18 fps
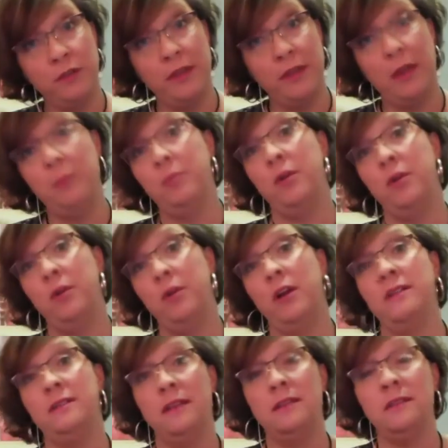for that
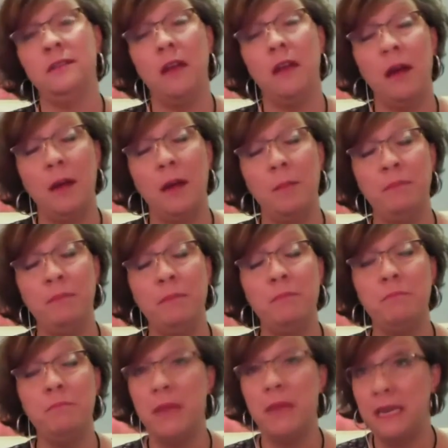process.
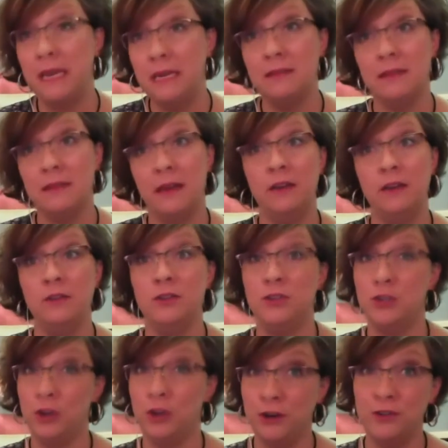Many designers
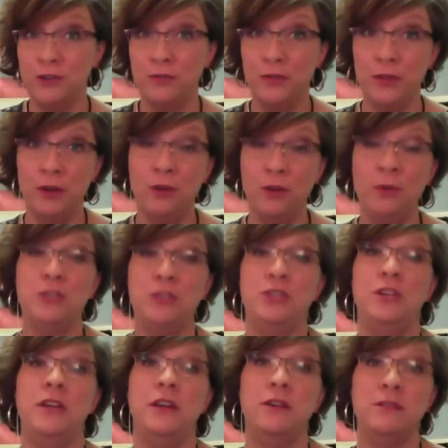charge for their
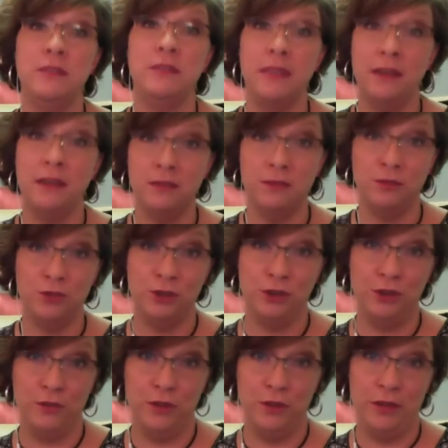questionnaires. They also
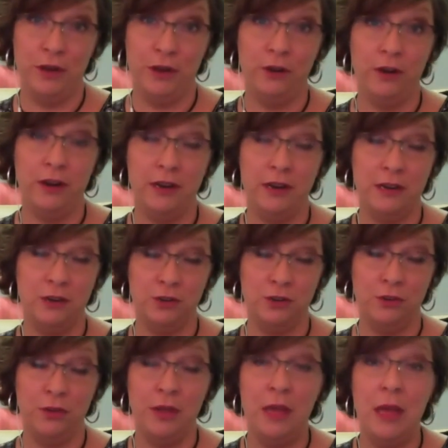charge for their
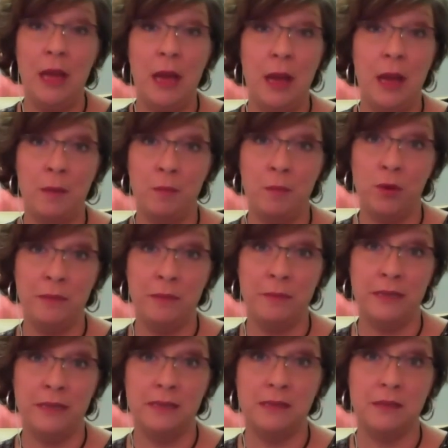initial
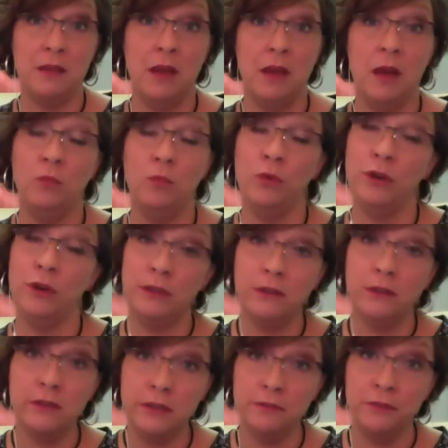appointments. We're a
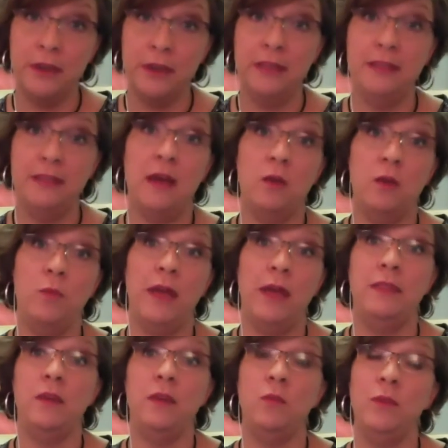little different in that
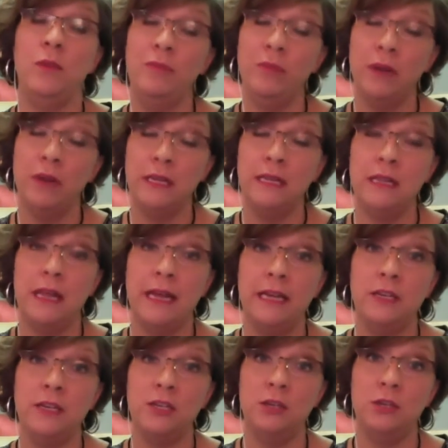way, that we really
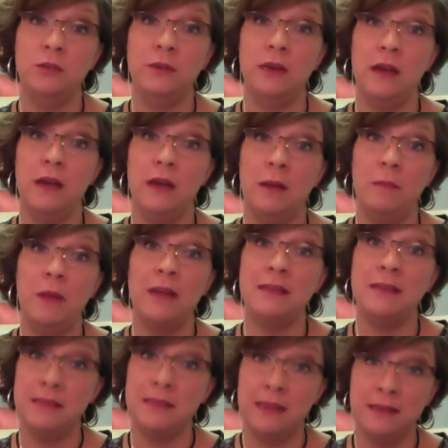like to
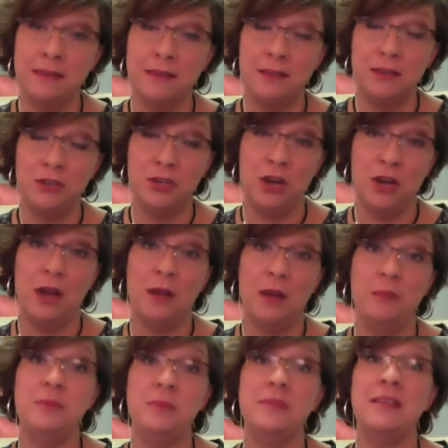assess the
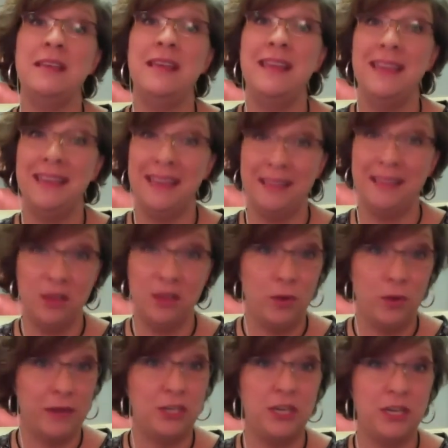jobs, get the
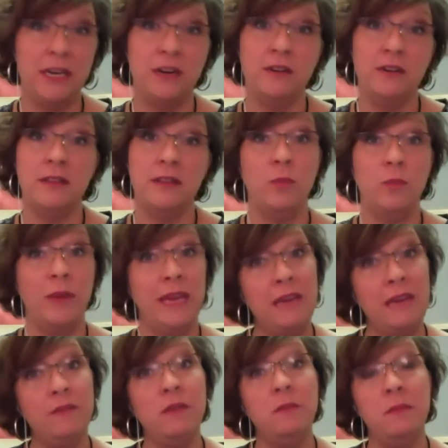questionnaires, and we
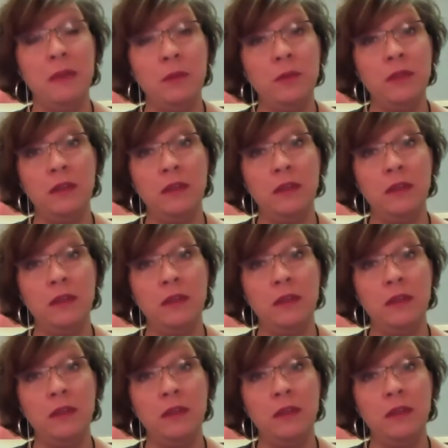even meet with